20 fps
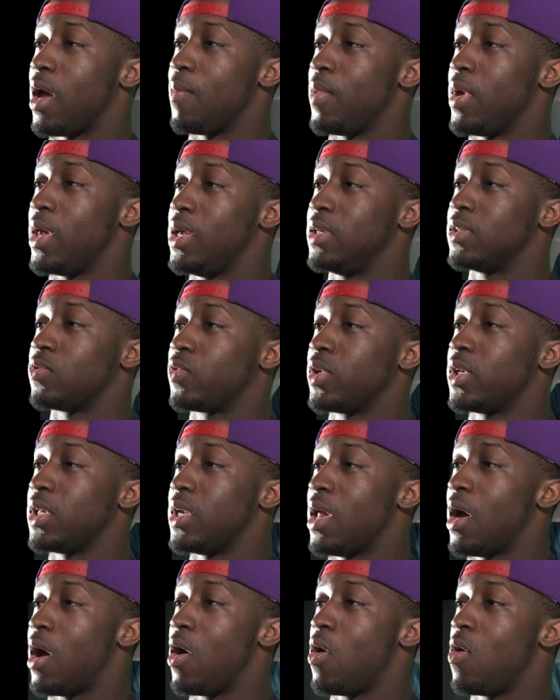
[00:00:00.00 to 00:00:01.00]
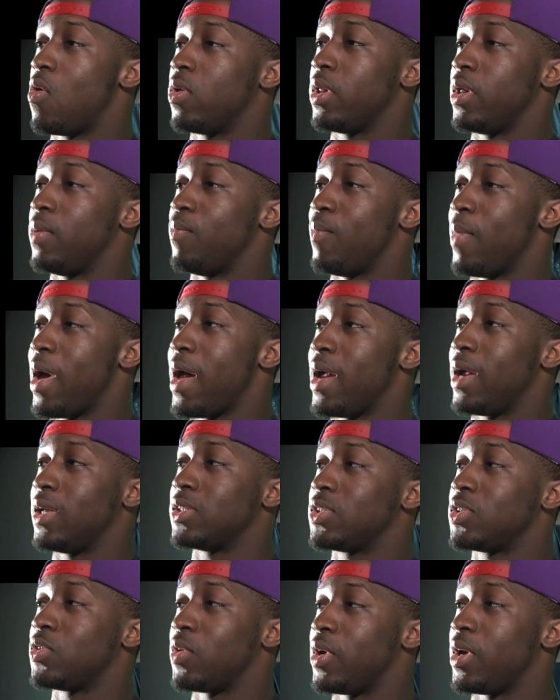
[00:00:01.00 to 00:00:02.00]
I mean, he's really the only
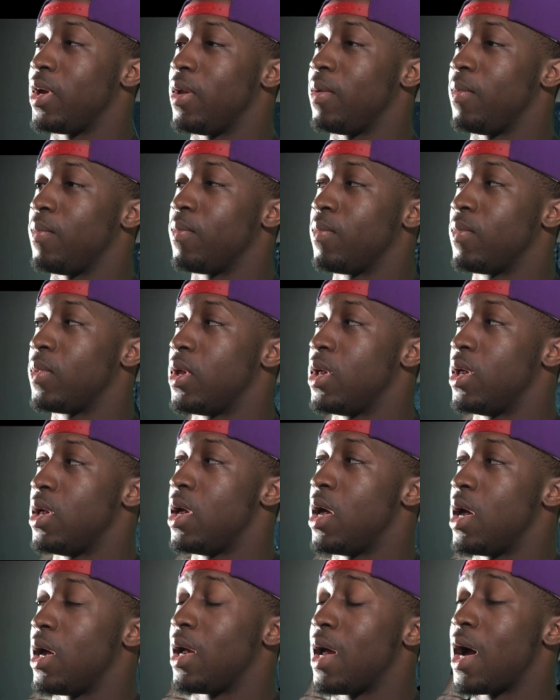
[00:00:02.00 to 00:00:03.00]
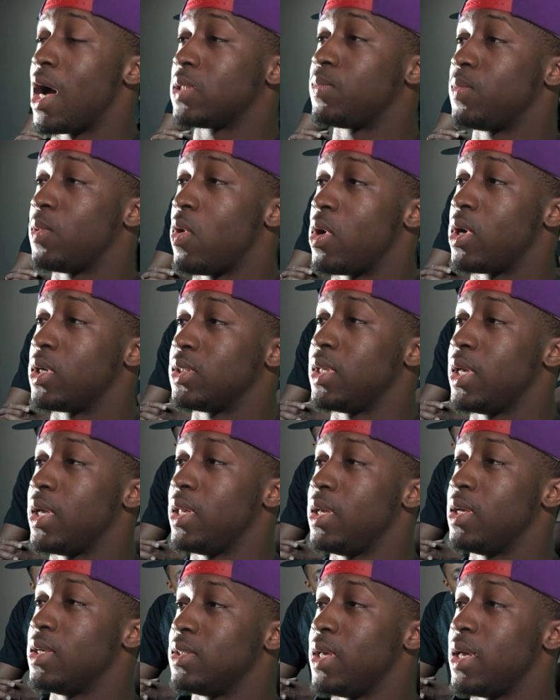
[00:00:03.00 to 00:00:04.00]
mainstream gospel artist that
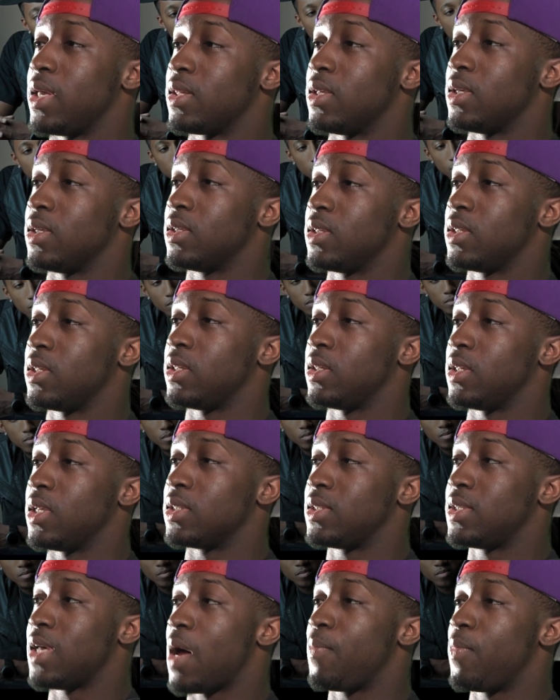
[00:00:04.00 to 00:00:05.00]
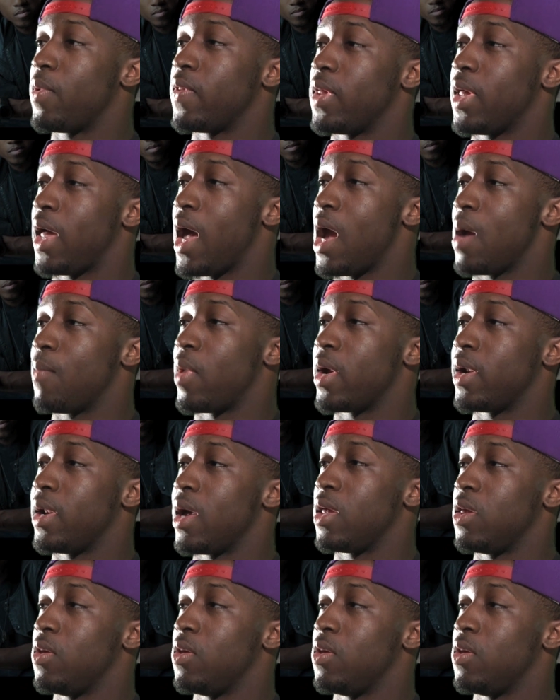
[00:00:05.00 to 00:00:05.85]
is at the top of the game right now.